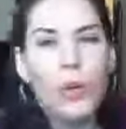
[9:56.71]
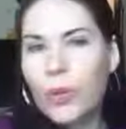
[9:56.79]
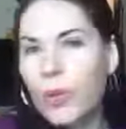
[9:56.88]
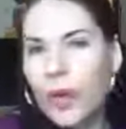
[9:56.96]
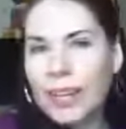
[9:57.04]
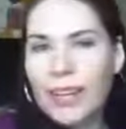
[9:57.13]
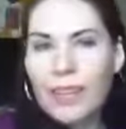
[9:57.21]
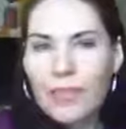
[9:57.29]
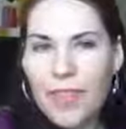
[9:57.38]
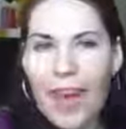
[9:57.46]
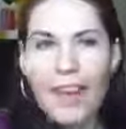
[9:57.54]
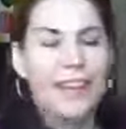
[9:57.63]
"Ooh, I love
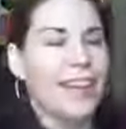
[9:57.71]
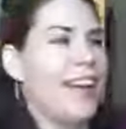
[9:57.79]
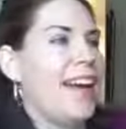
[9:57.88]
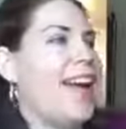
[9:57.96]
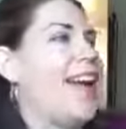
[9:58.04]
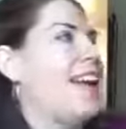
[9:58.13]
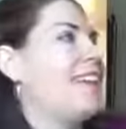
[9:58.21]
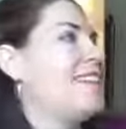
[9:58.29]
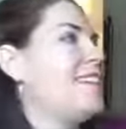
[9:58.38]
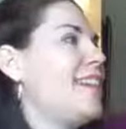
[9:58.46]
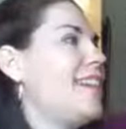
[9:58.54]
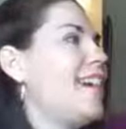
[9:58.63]
that,"
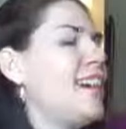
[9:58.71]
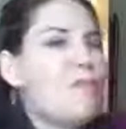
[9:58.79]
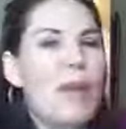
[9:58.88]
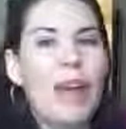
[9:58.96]
and I've